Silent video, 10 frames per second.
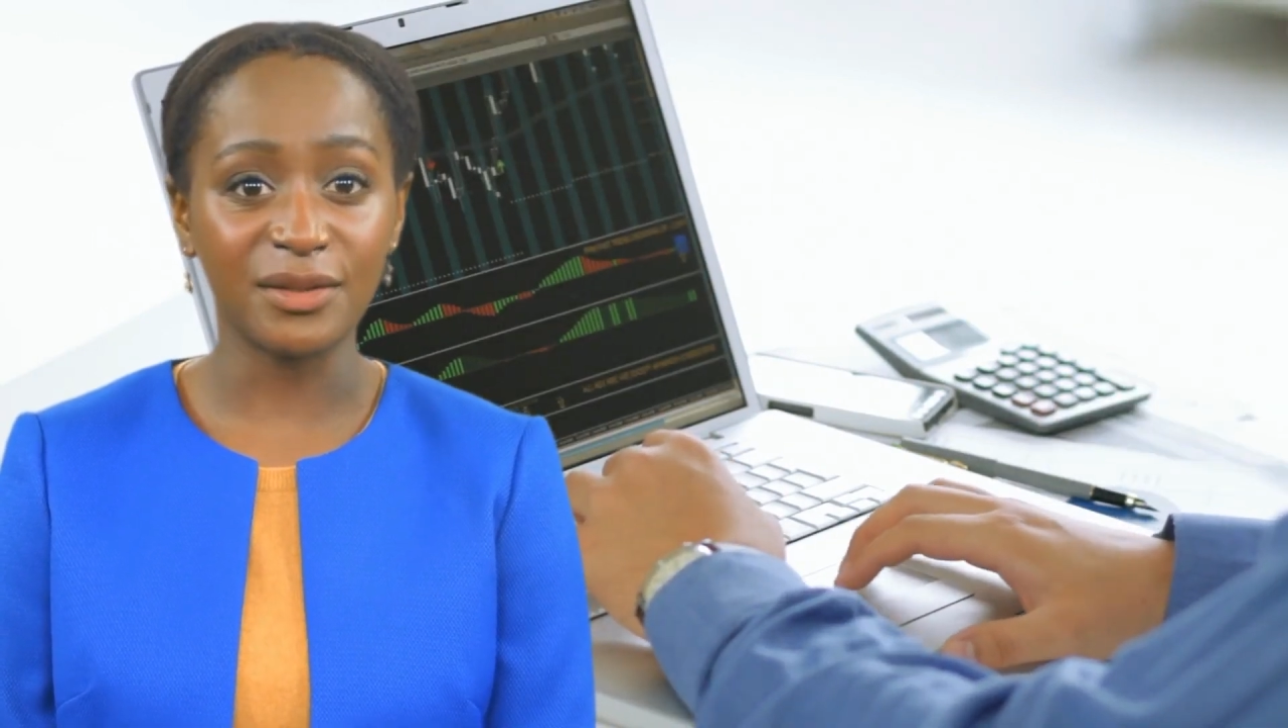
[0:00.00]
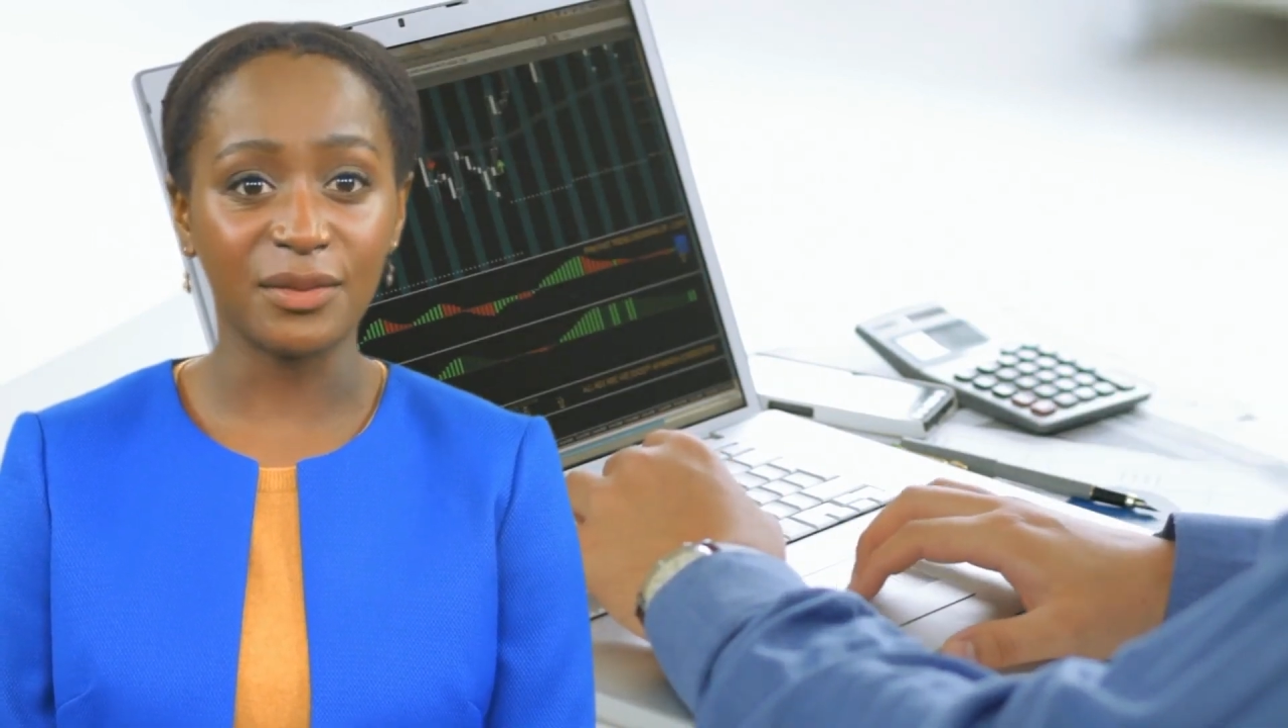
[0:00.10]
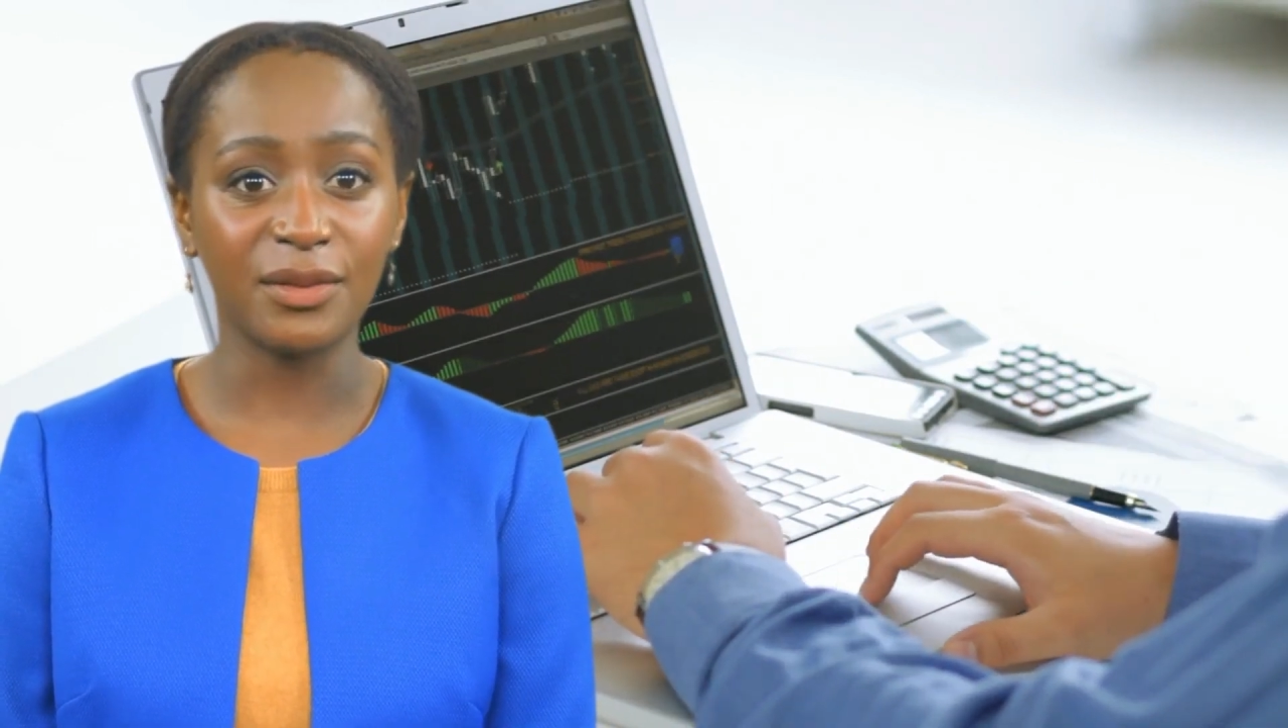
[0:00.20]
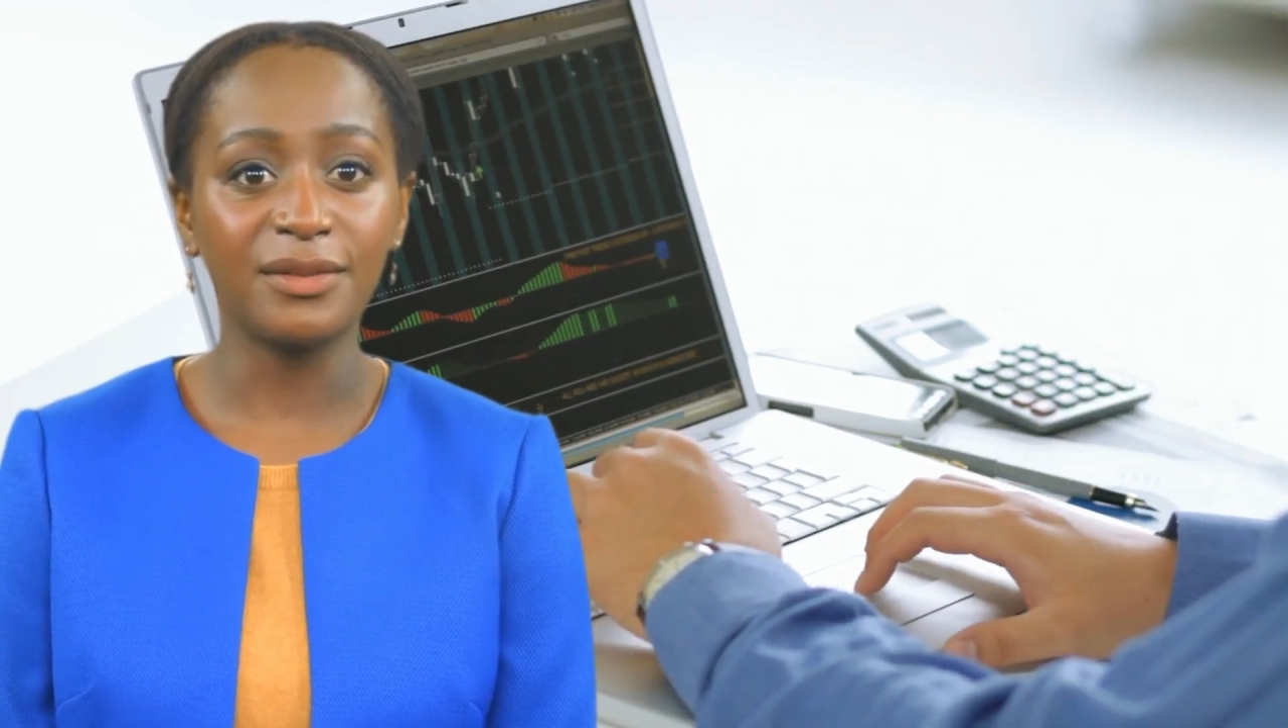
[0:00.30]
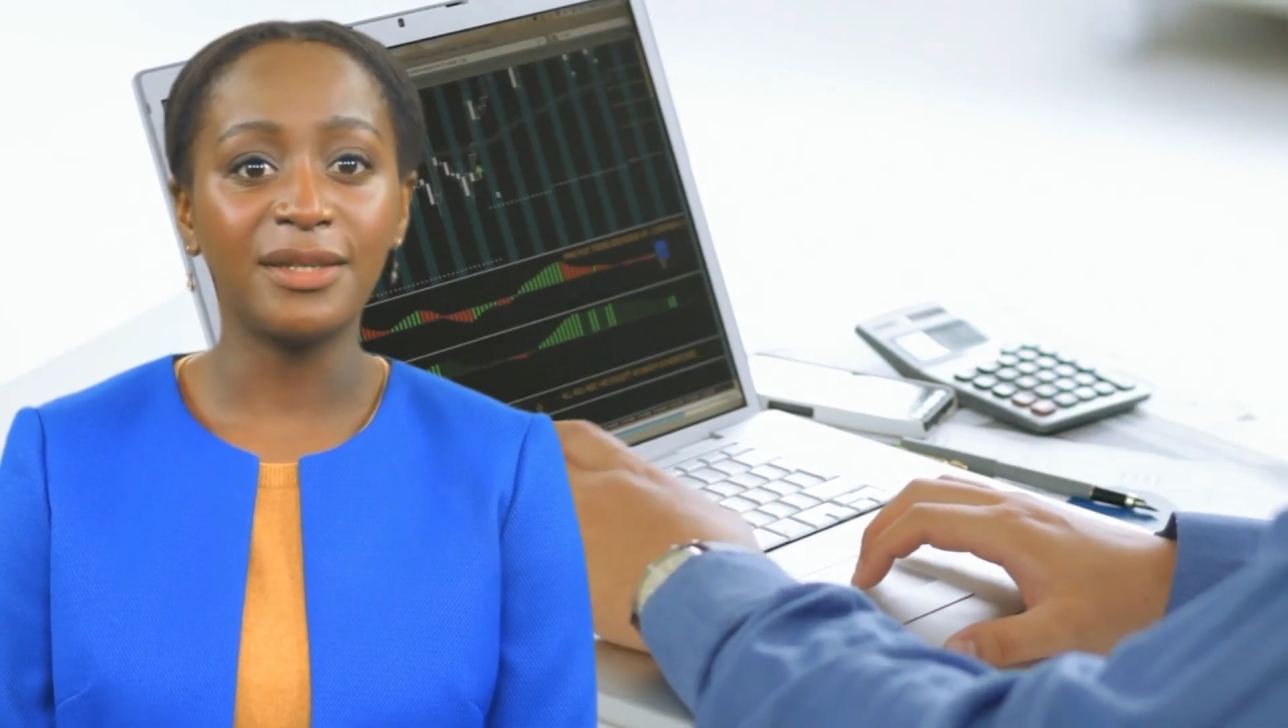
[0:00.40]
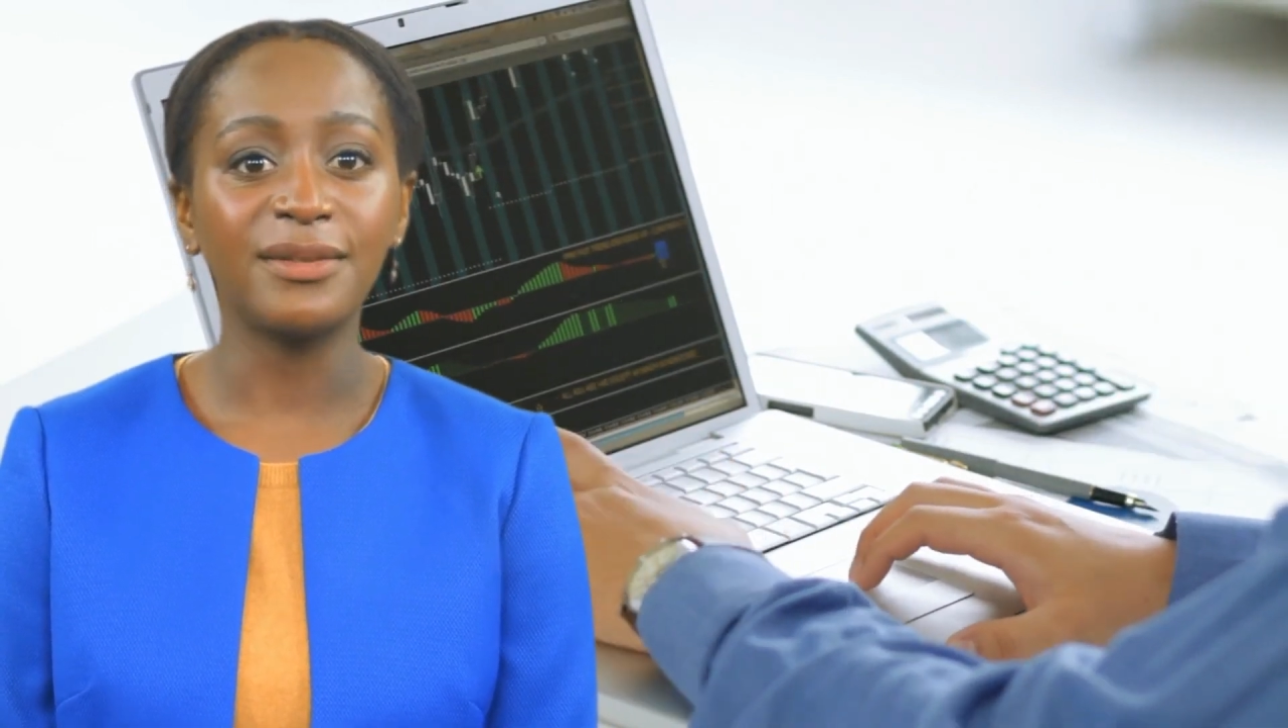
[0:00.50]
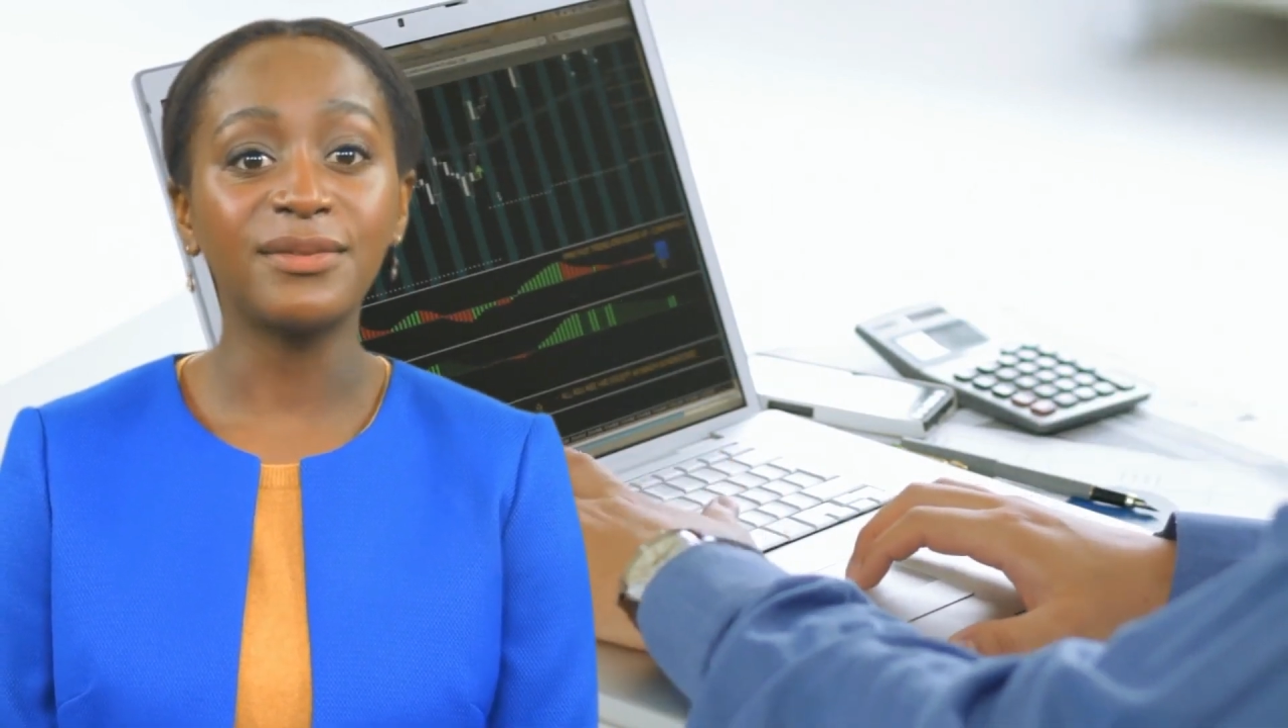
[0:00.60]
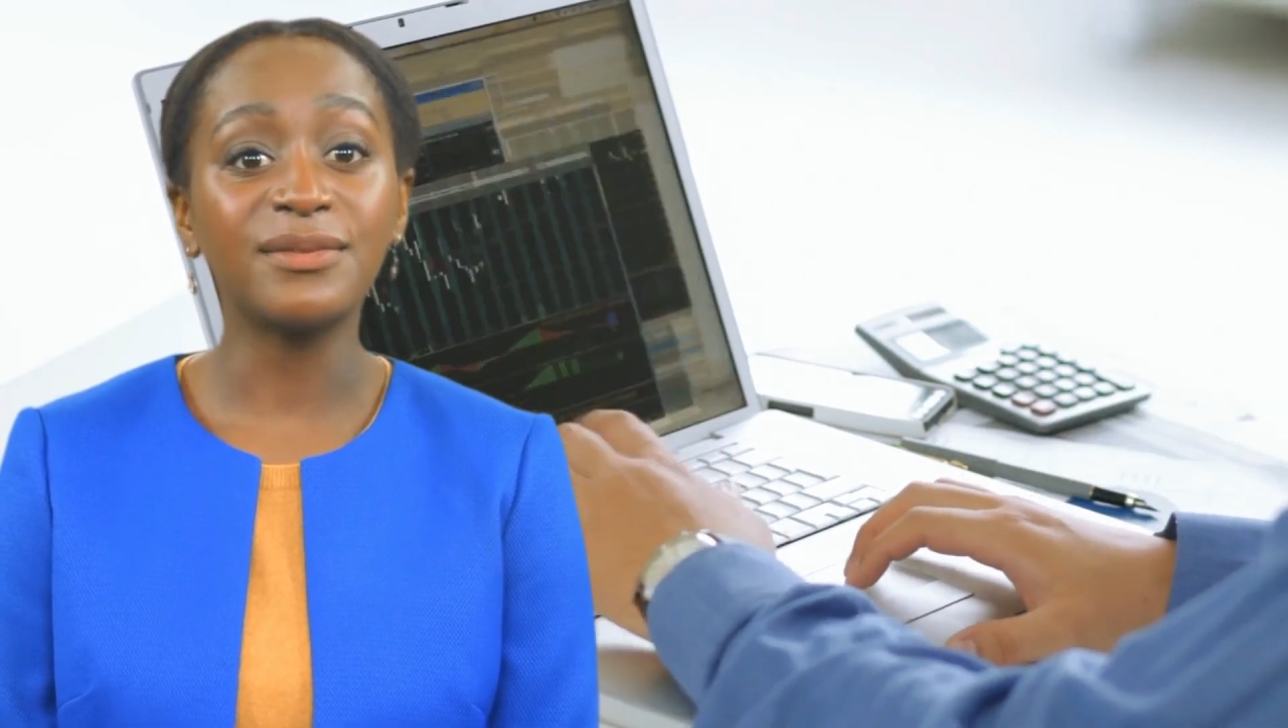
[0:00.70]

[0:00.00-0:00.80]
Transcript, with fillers: the world.